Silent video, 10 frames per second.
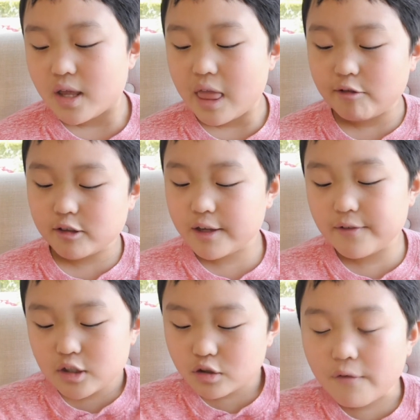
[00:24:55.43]
was
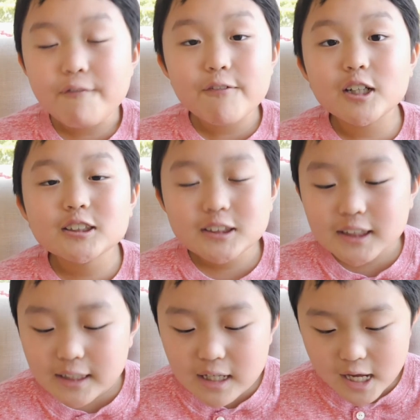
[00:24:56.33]
given to the first
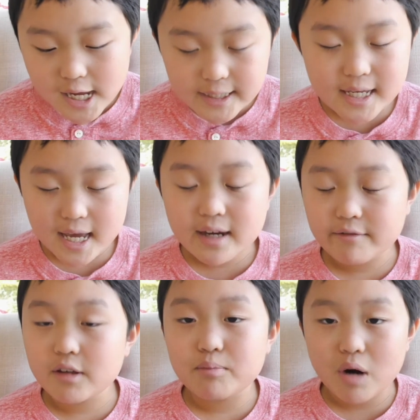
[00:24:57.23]
king
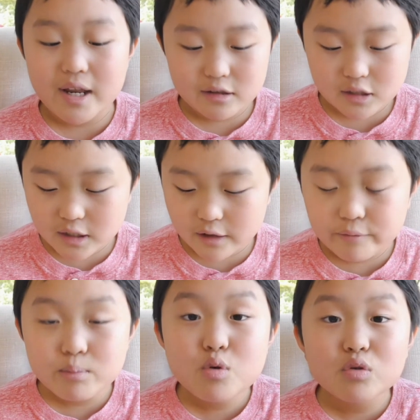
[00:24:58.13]
of the Bright City
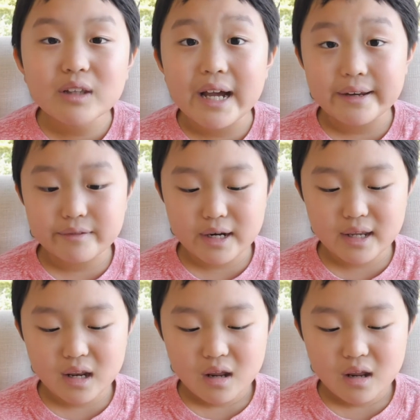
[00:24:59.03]
of Moonlight, right?